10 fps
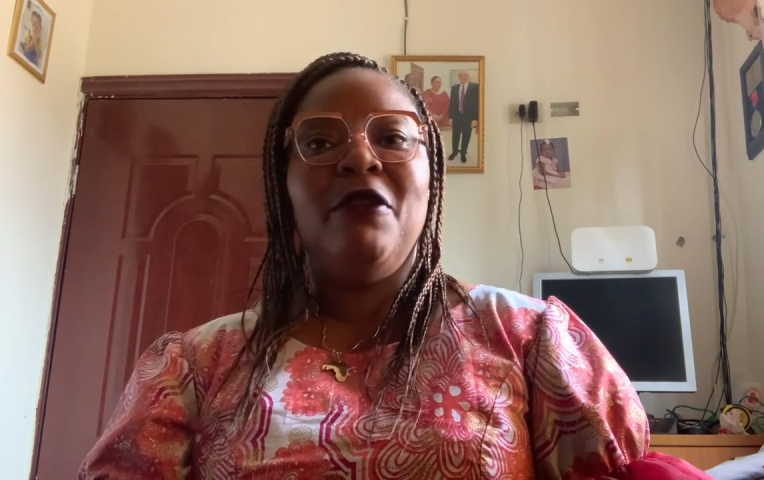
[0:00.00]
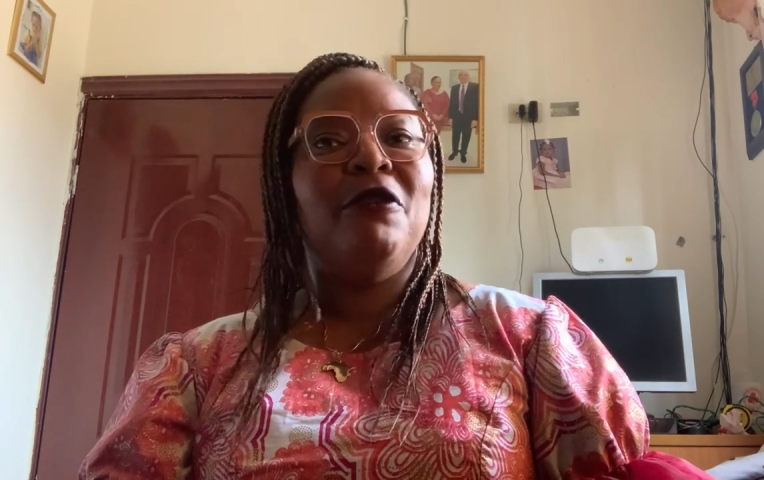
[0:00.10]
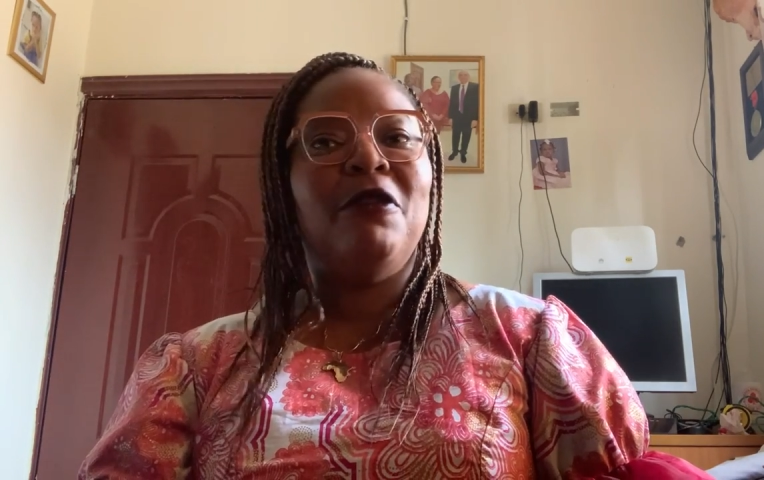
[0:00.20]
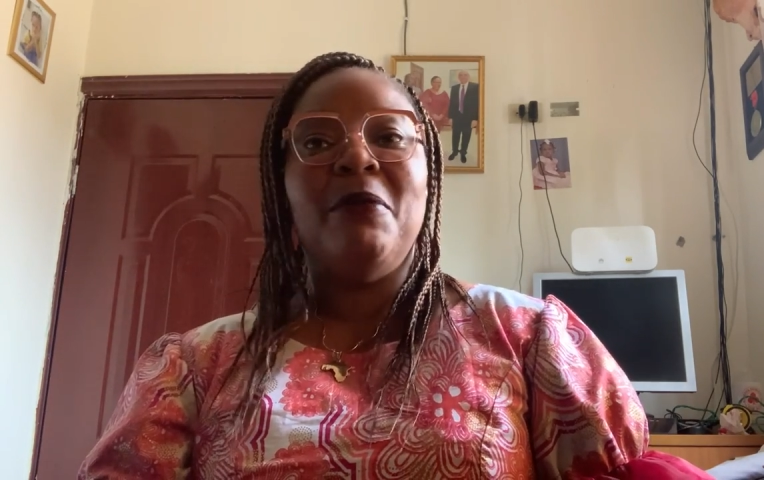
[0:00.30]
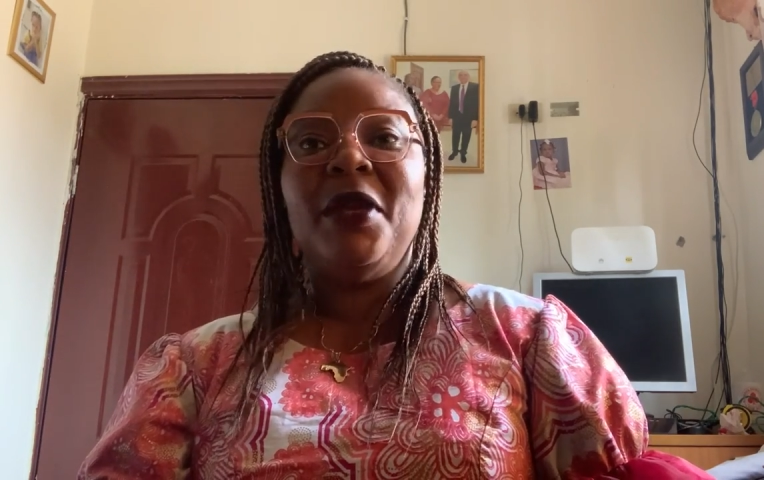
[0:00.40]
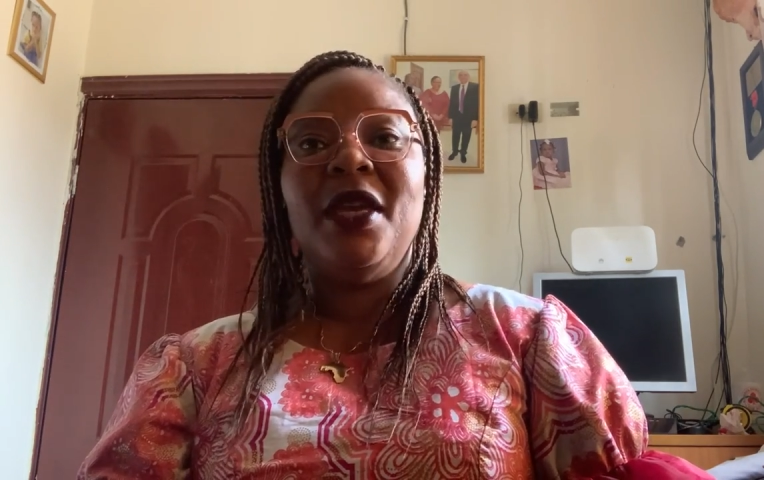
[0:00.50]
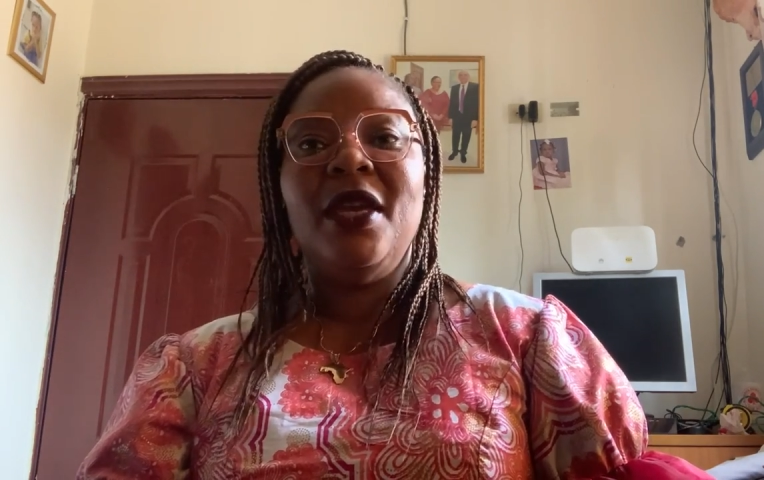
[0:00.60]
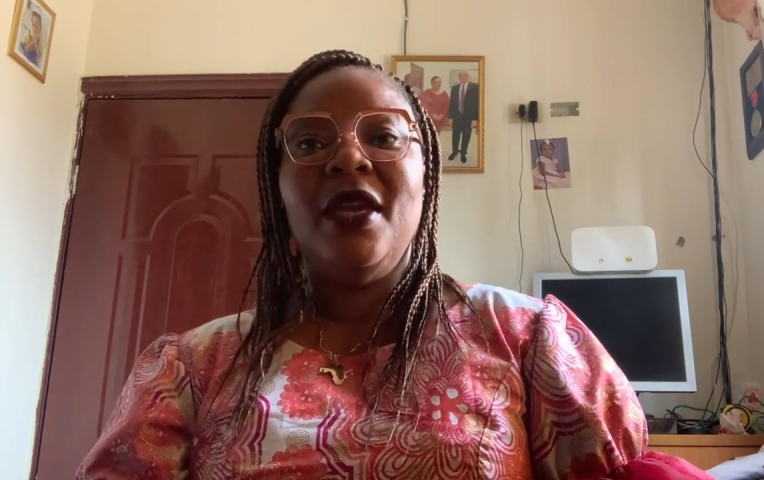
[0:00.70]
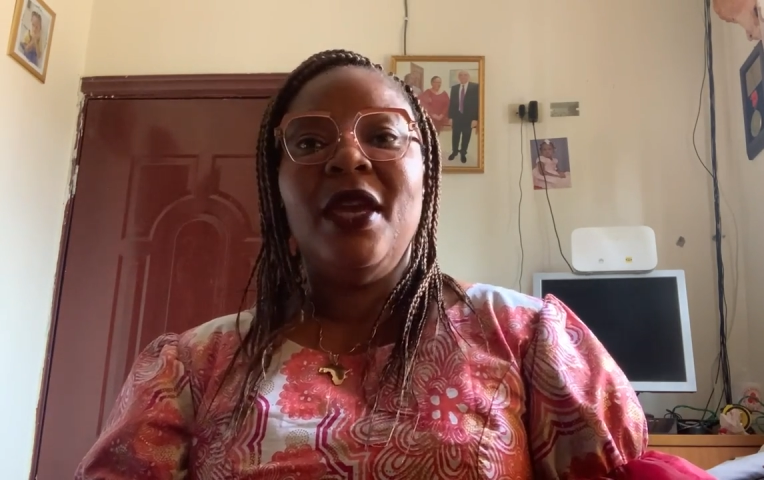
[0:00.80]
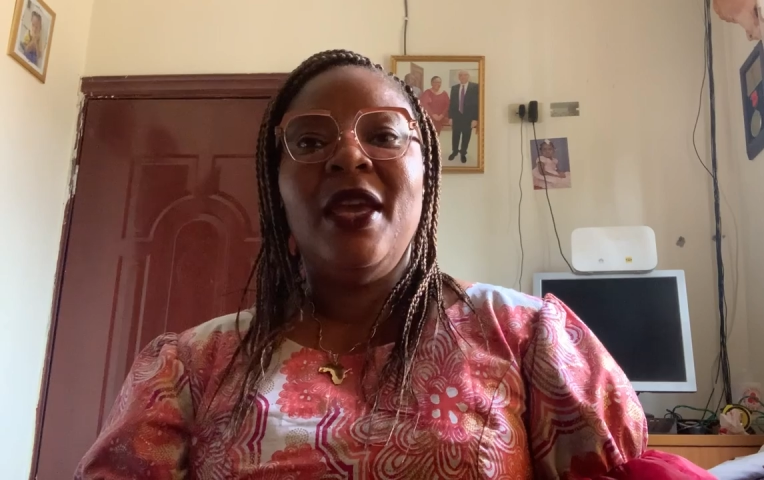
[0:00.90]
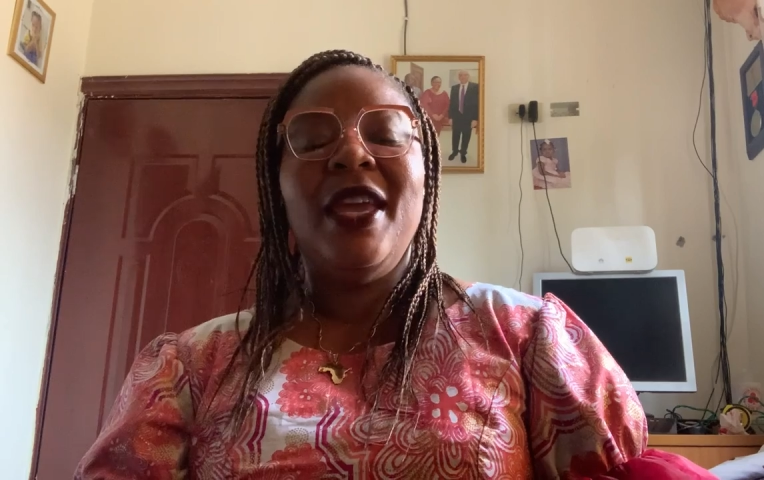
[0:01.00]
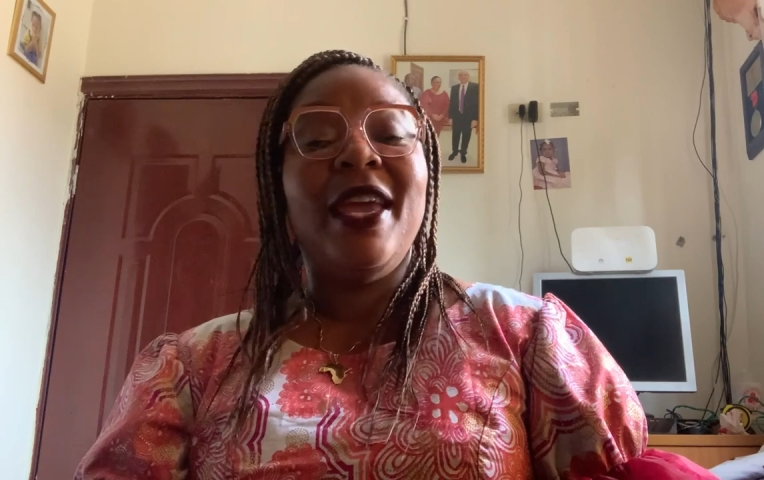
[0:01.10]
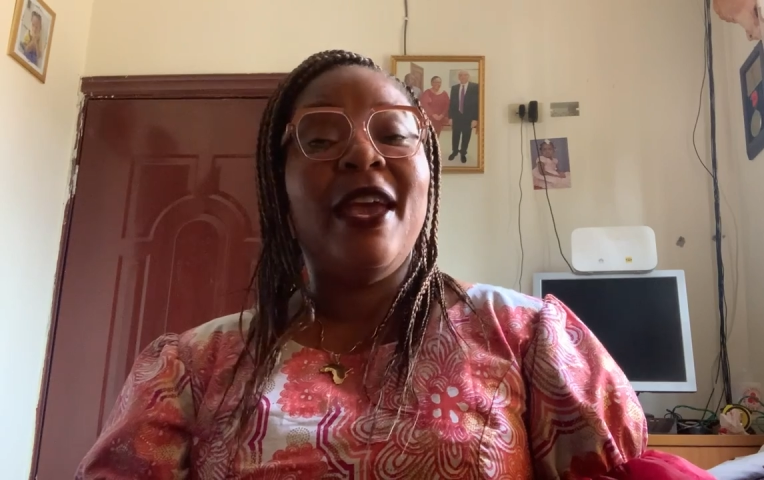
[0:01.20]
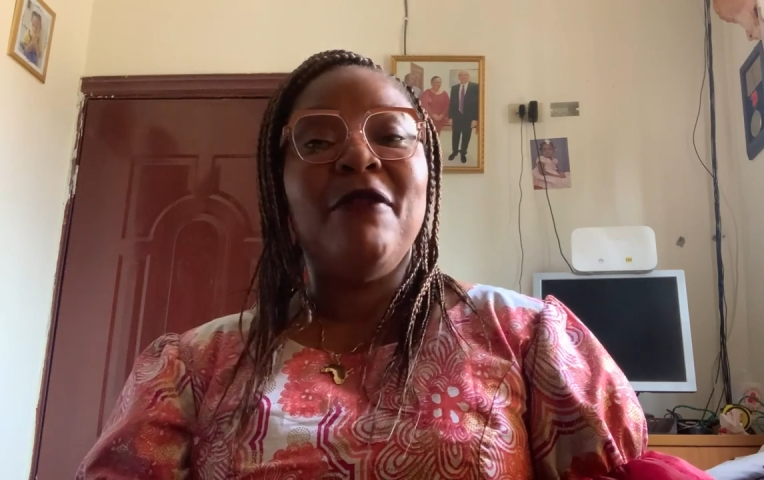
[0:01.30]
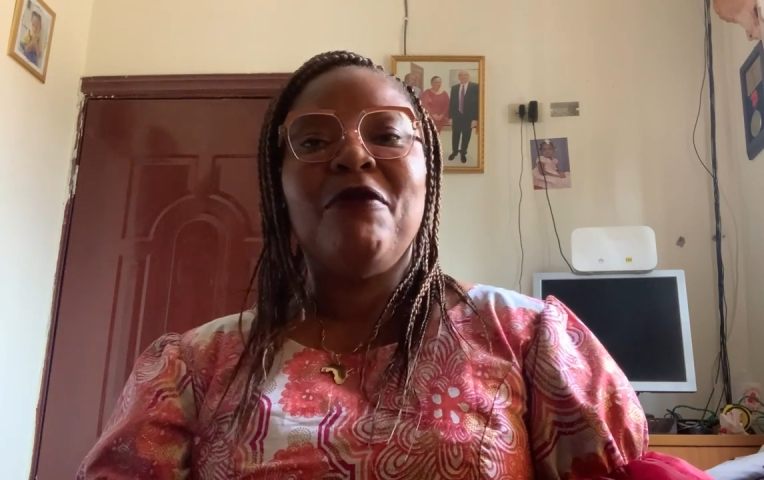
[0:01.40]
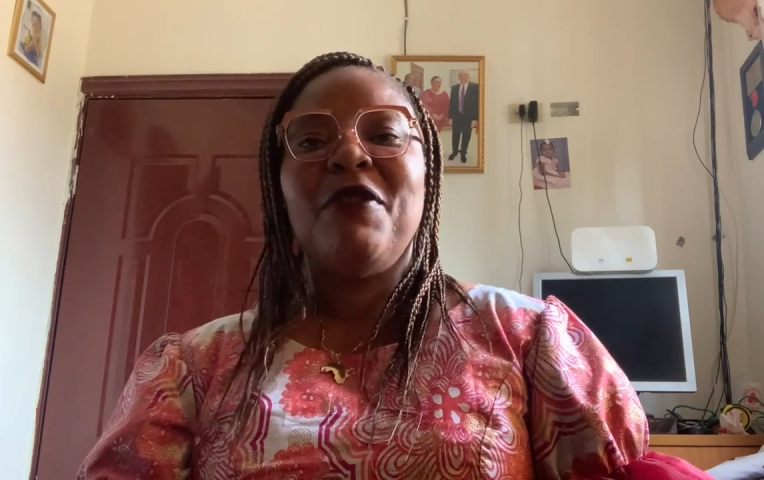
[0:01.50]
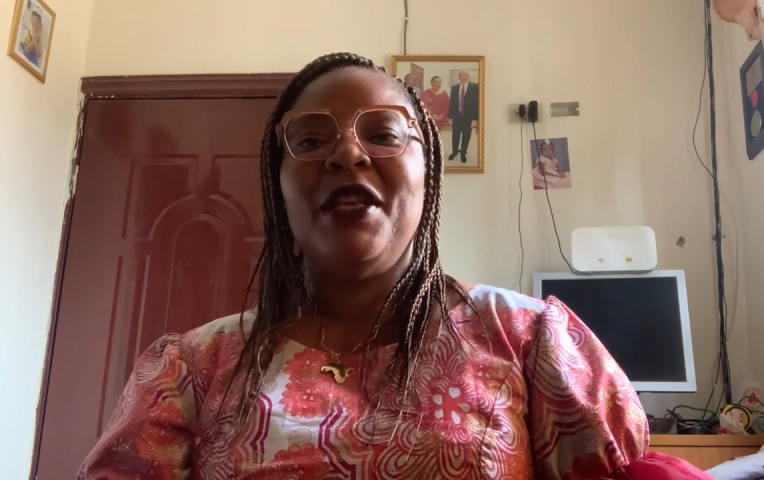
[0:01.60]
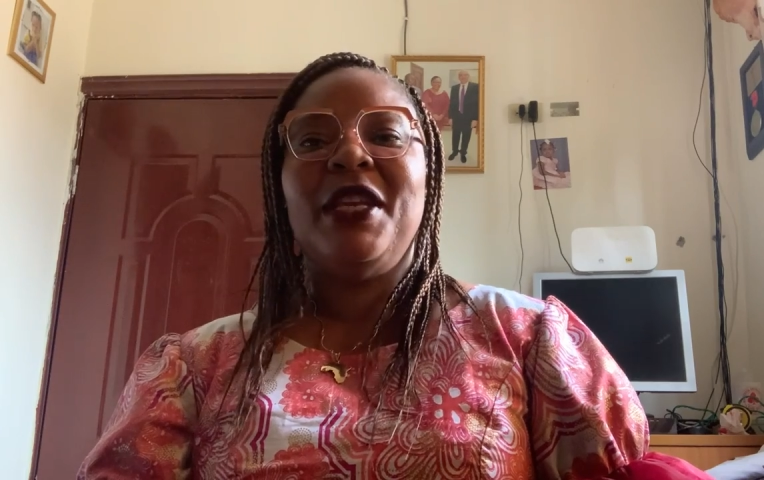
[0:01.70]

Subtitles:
For me, every